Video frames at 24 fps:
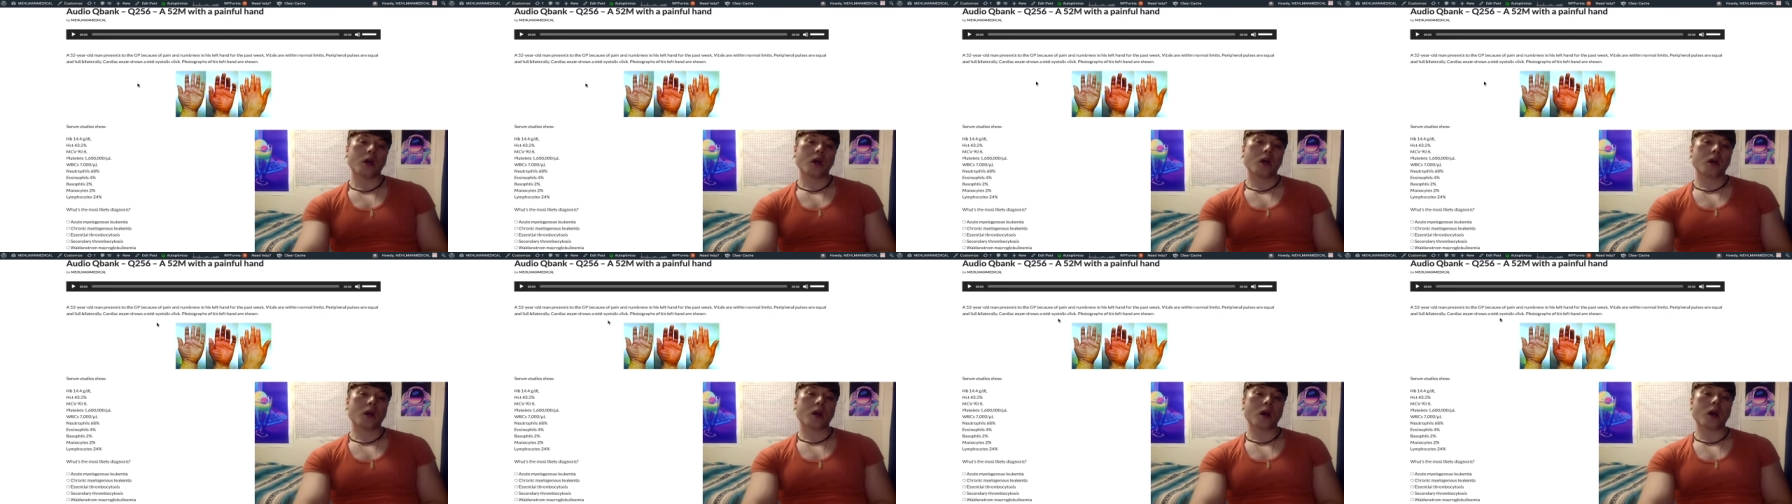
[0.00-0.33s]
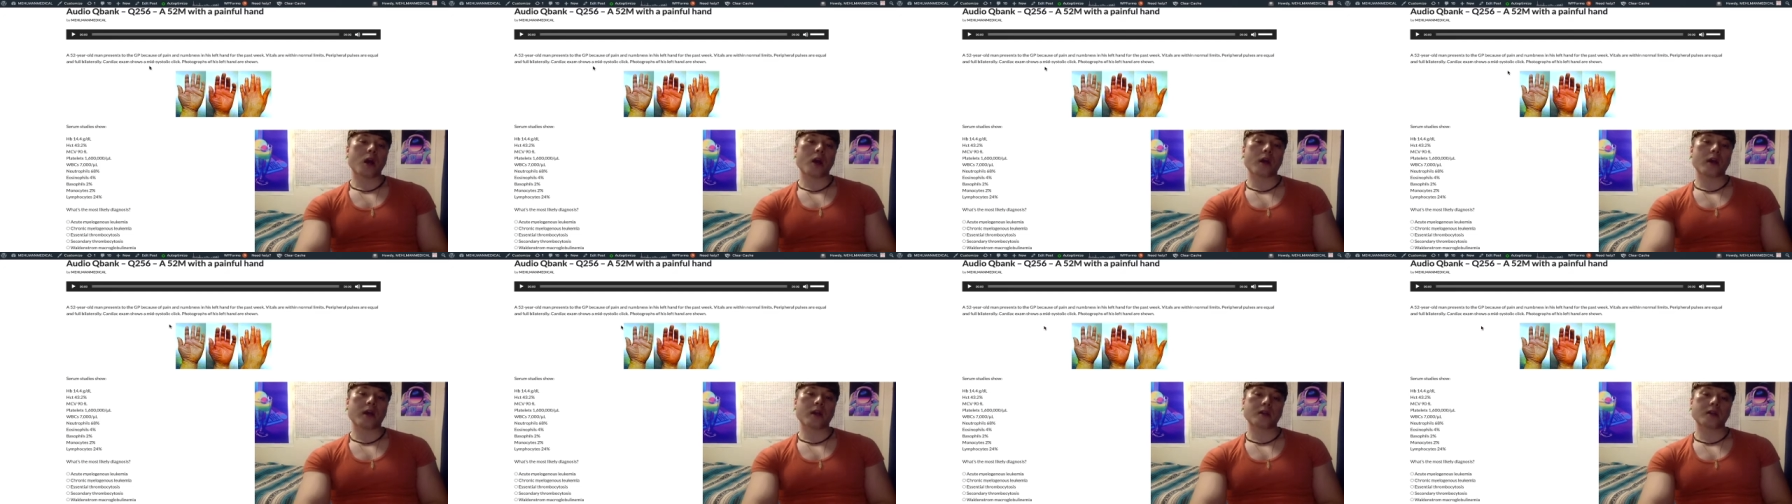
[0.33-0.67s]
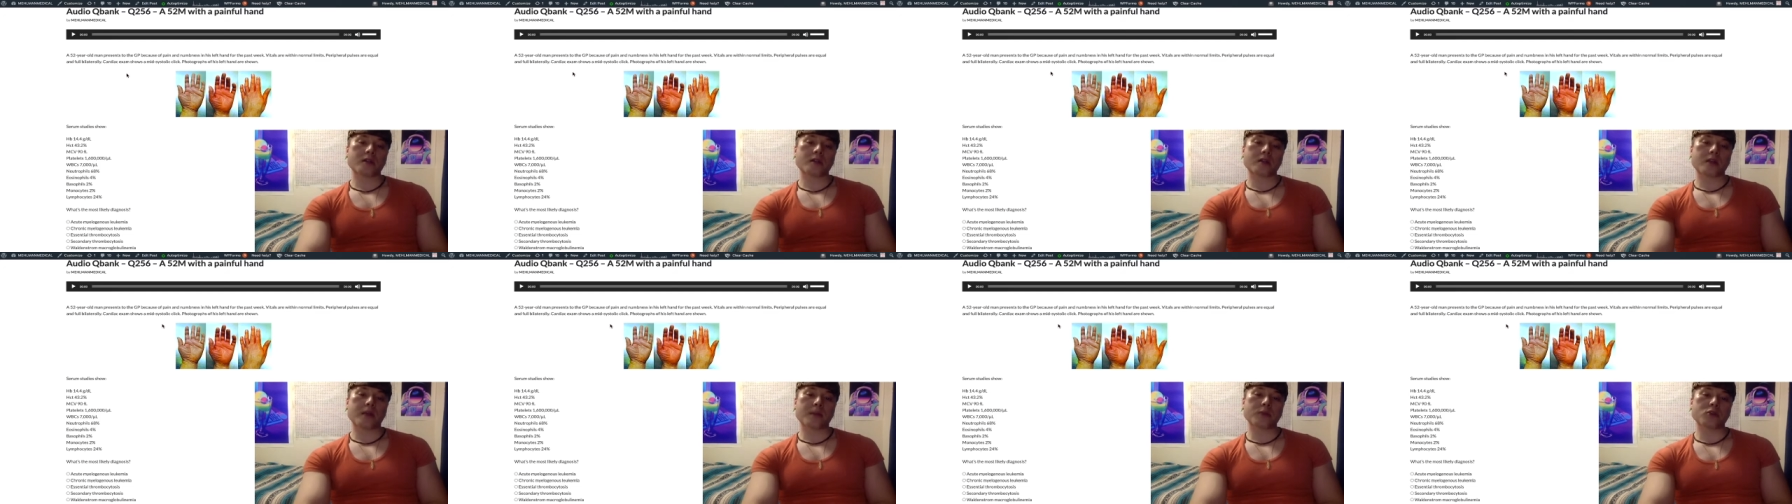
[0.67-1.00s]
Cardiac
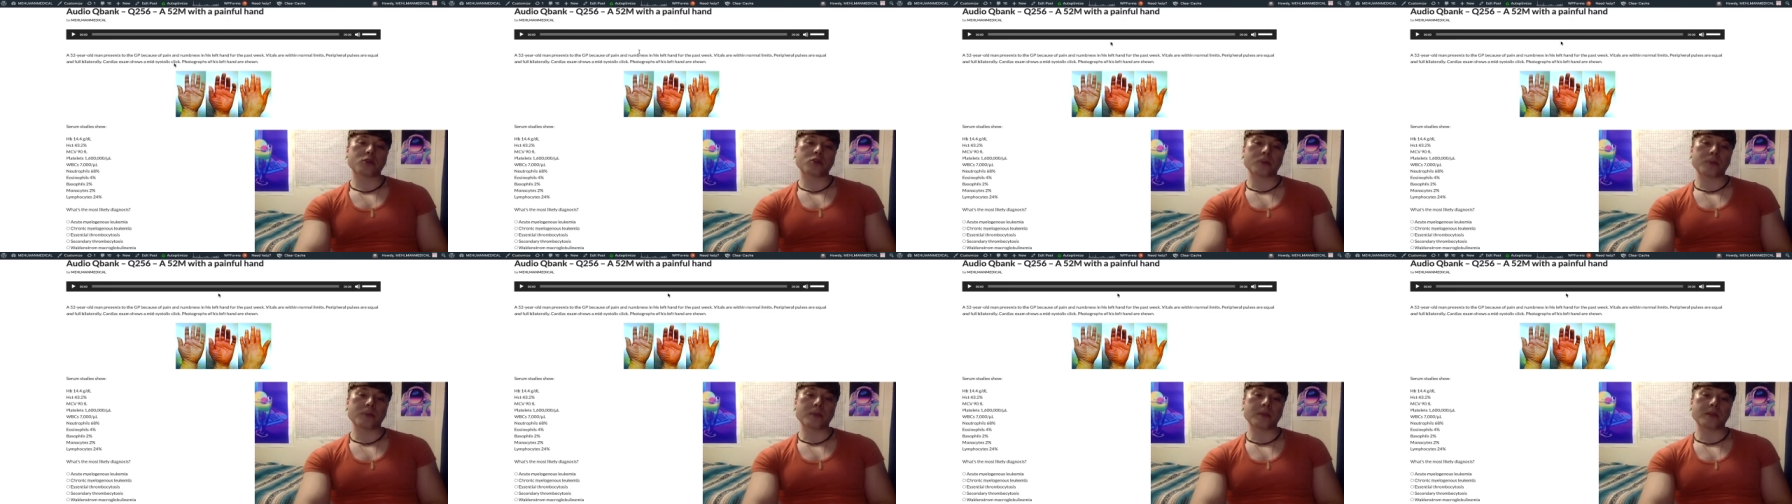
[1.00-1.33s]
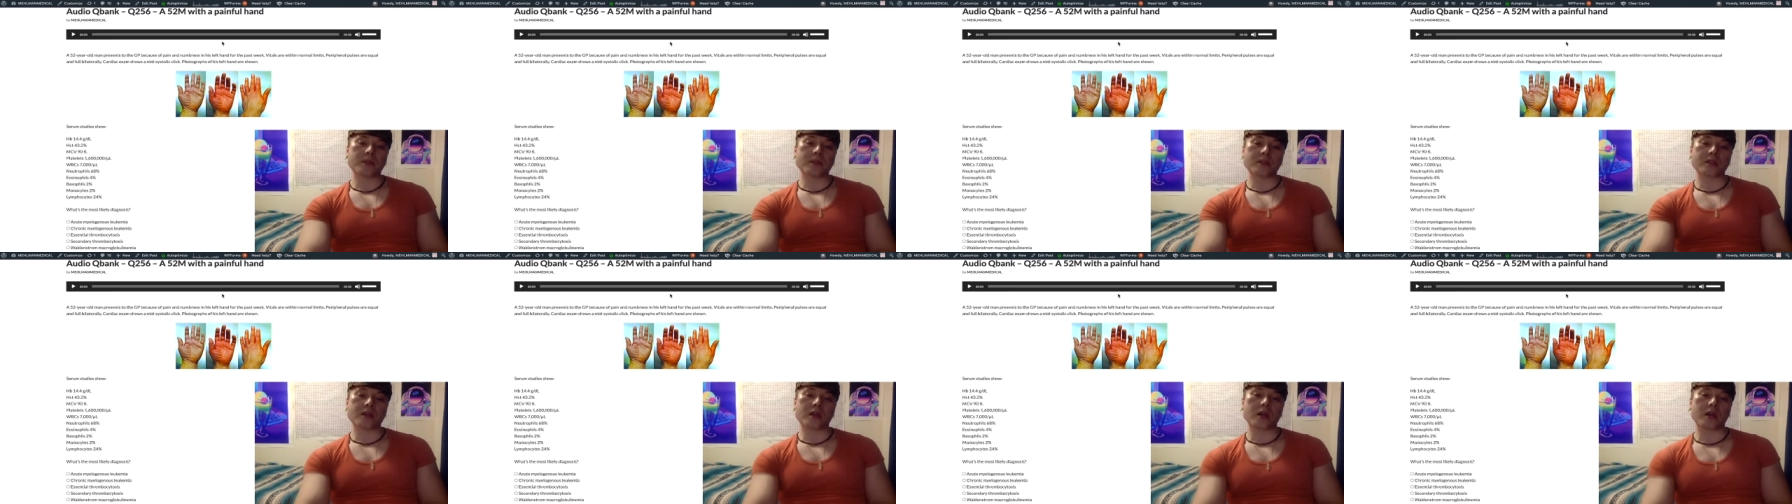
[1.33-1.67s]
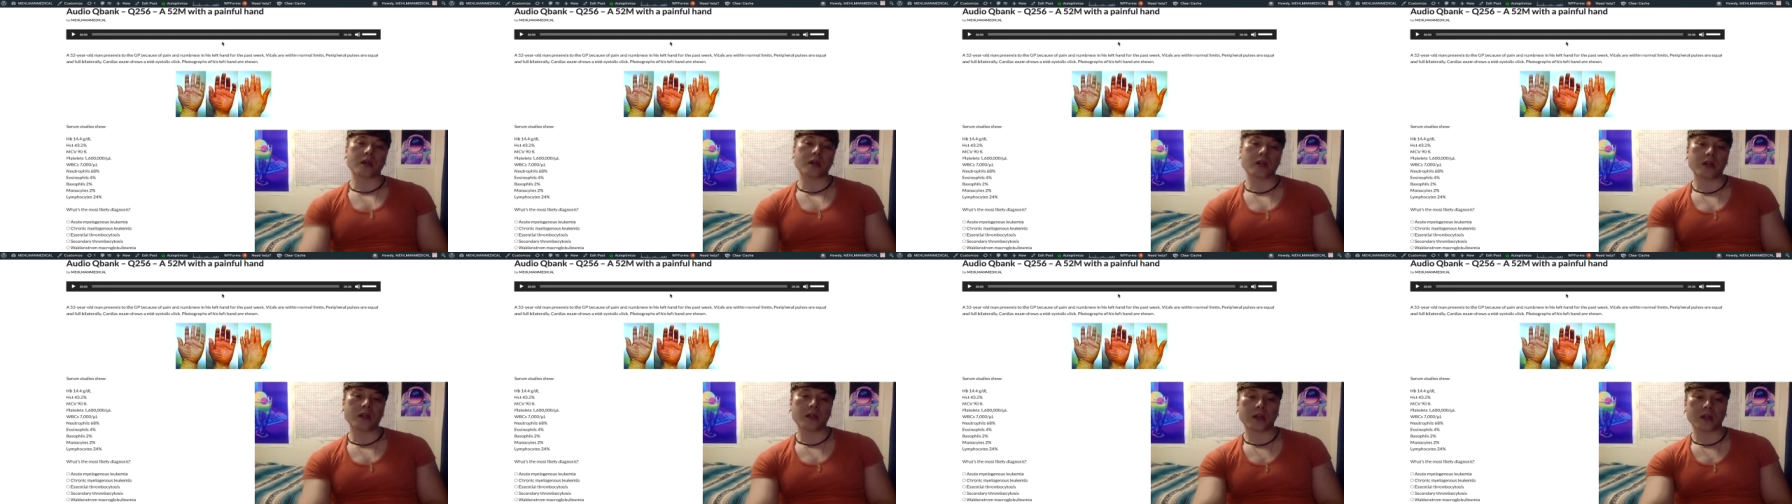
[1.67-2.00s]
exam shows a mid systolic
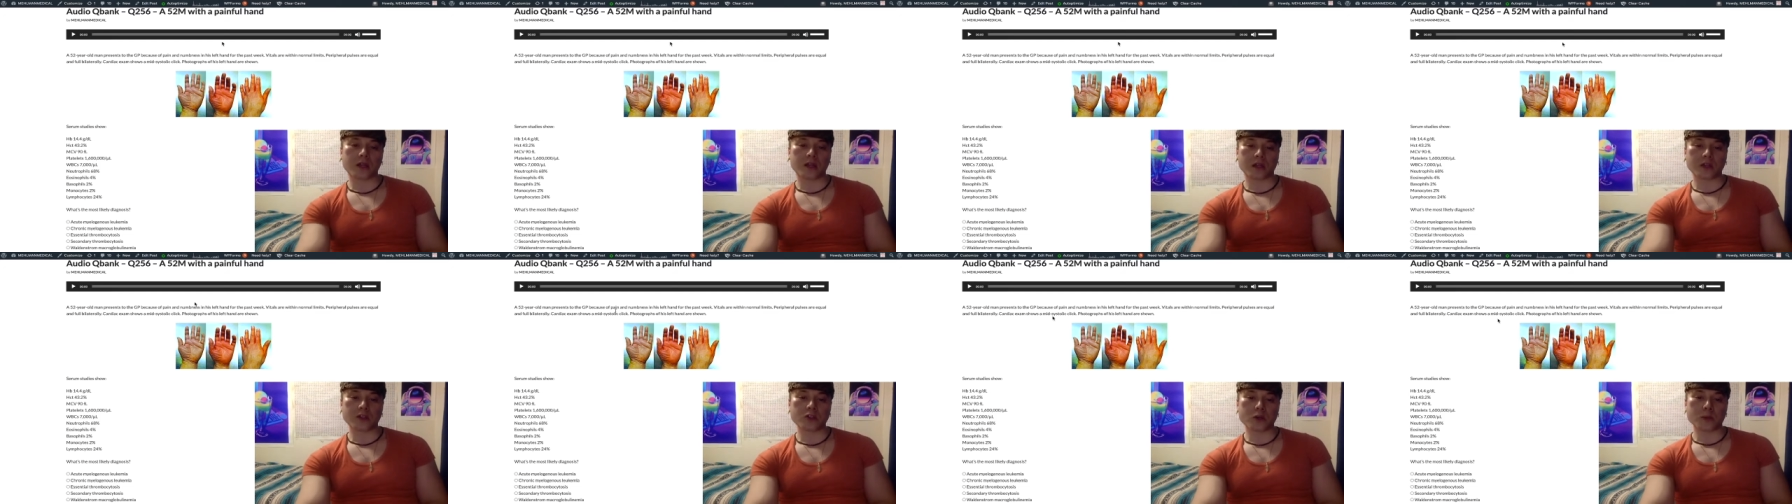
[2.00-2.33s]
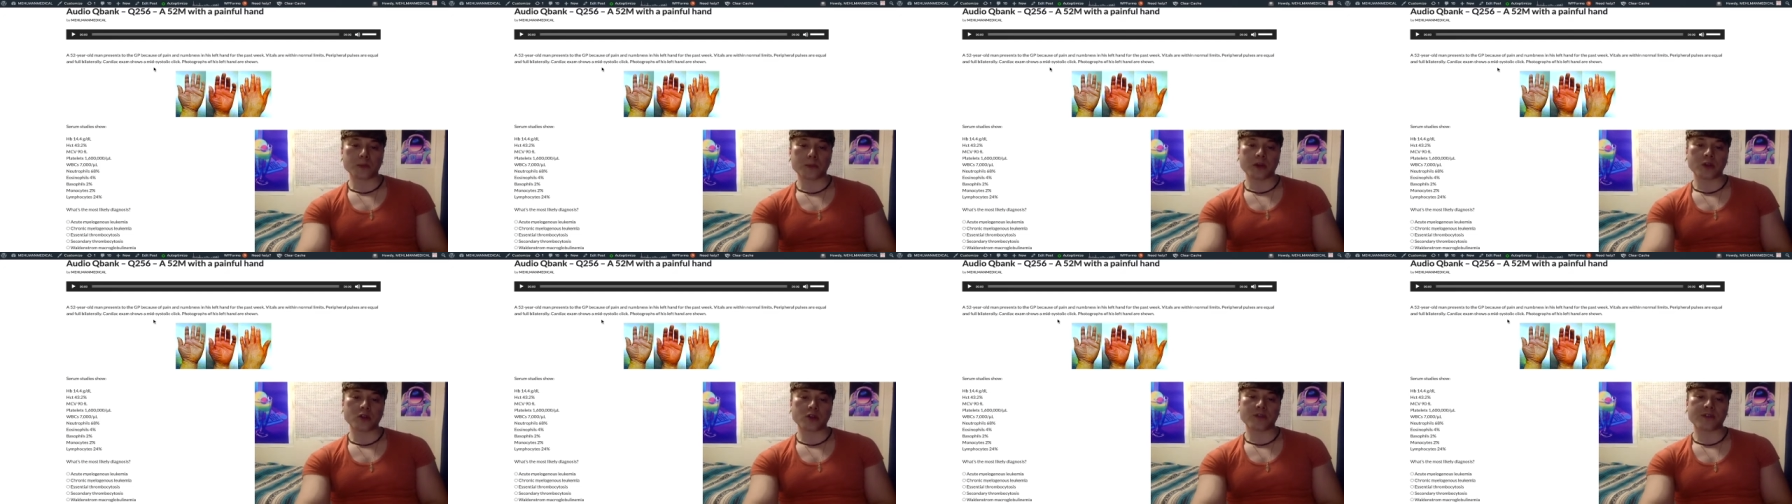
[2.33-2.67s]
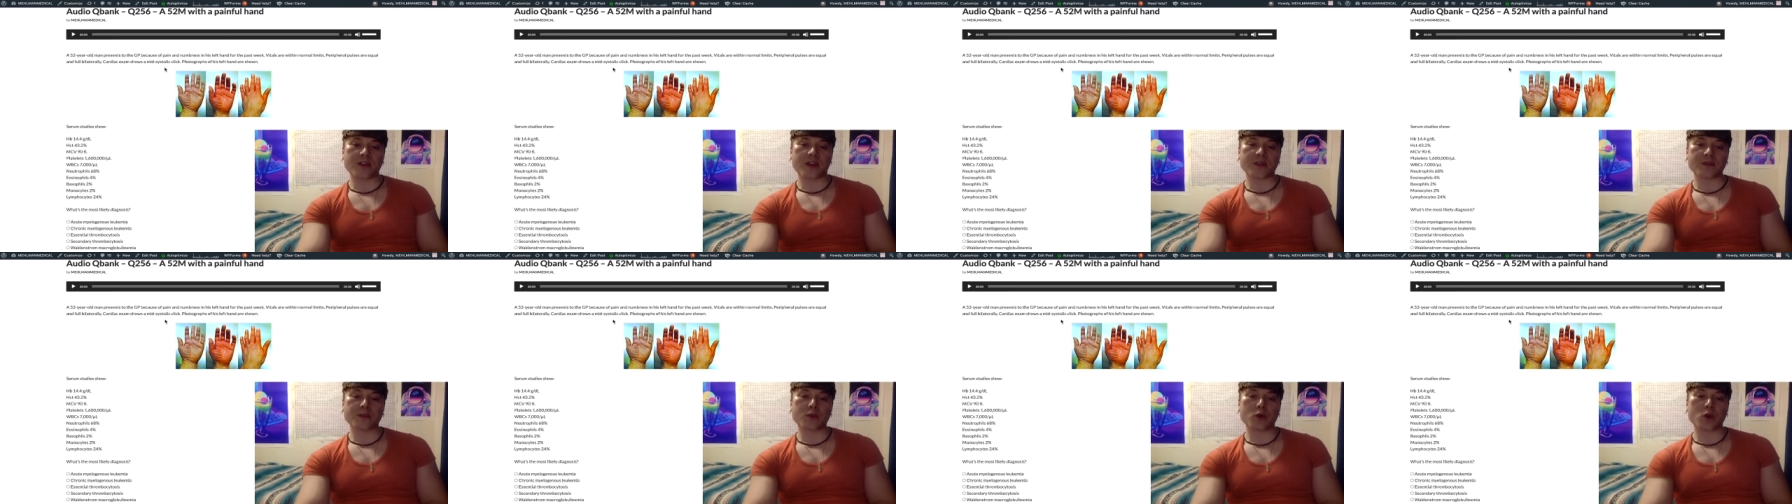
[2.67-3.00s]
click. That's your mitral
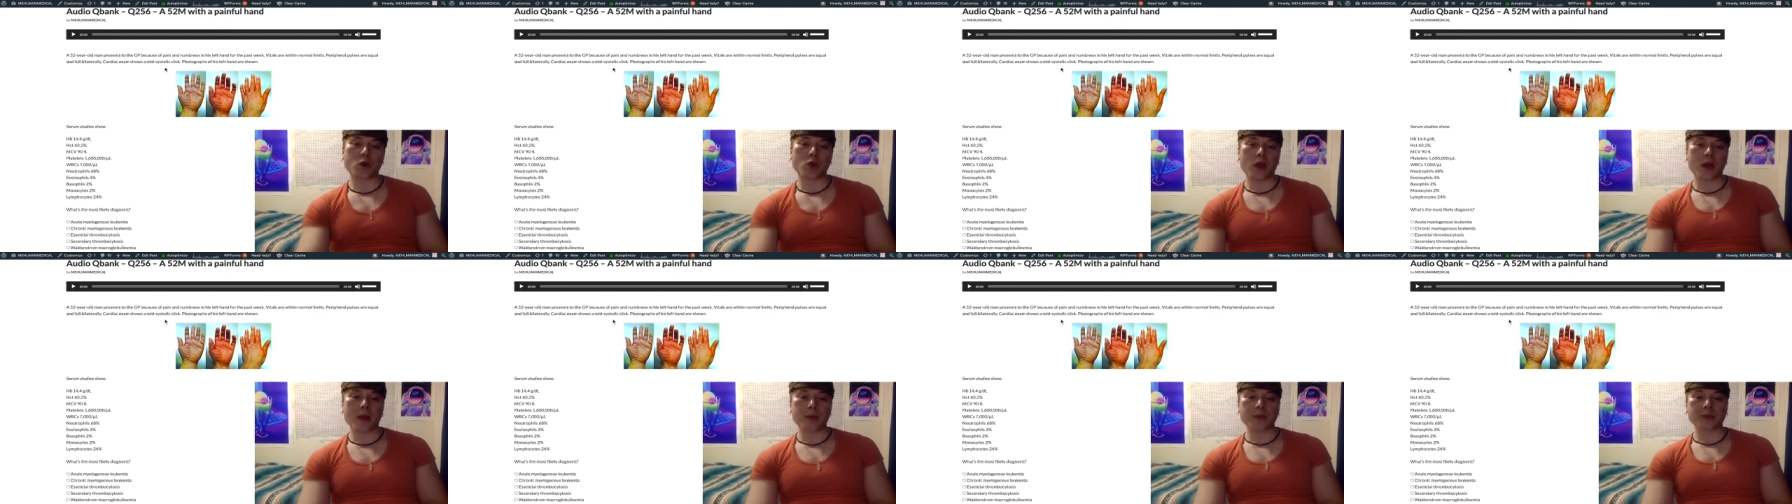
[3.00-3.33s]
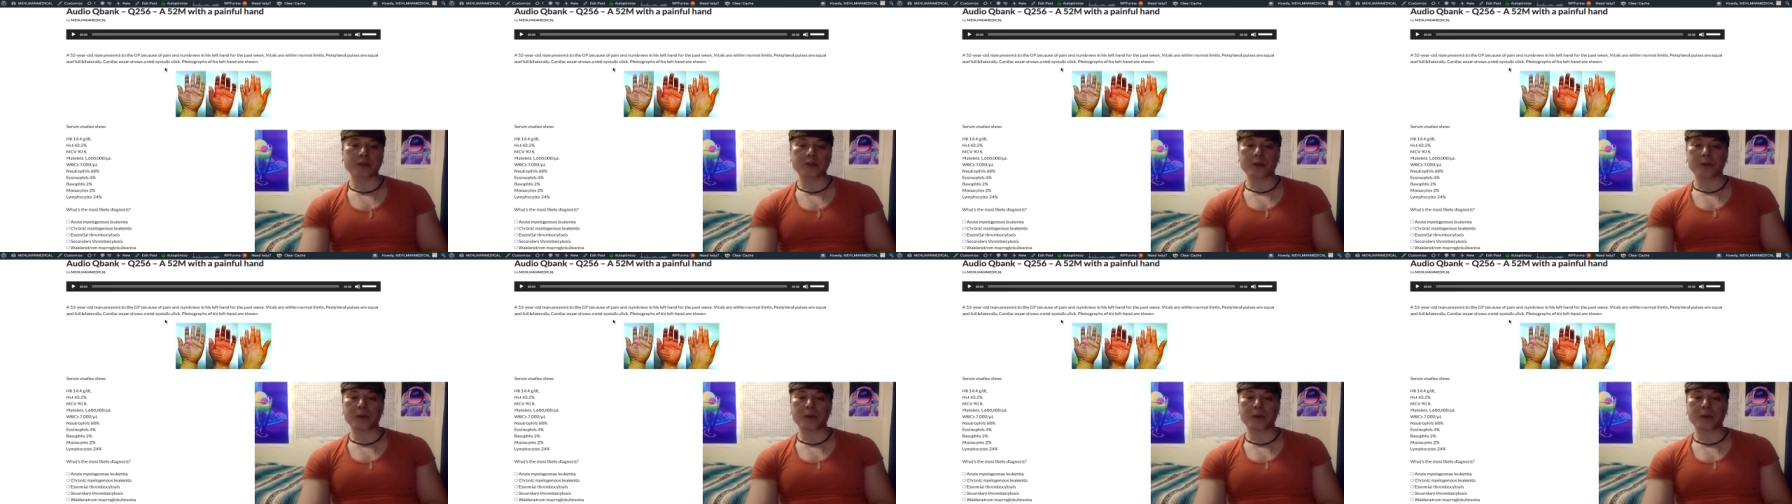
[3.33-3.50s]
valve prolapse.